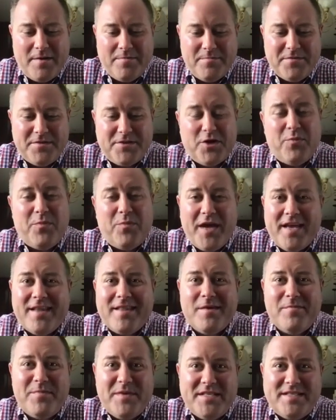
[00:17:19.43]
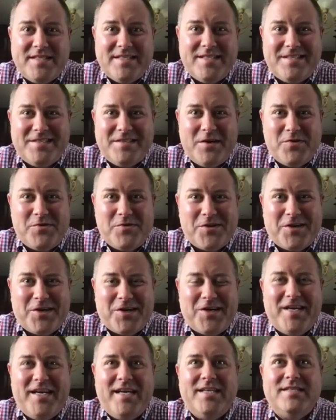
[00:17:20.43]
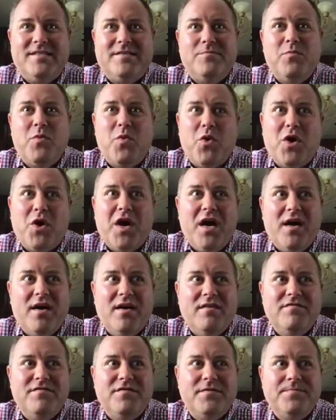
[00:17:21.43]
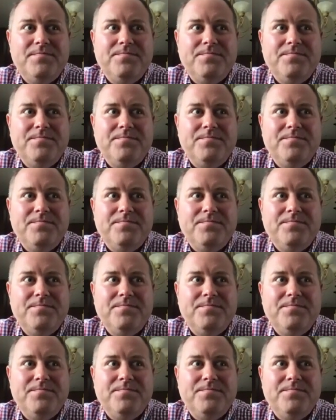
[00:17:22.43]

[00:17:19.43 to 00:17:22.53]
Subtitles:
So being the business owner, it's more of